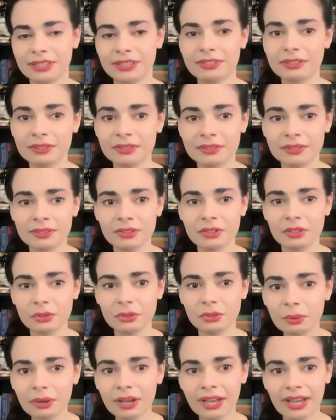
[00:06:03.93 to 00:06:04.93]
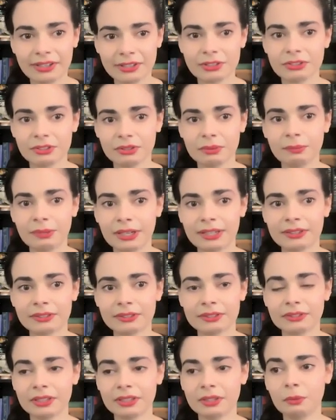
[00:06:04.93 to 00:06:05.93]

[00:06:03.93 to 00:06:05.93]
like, you actually matter.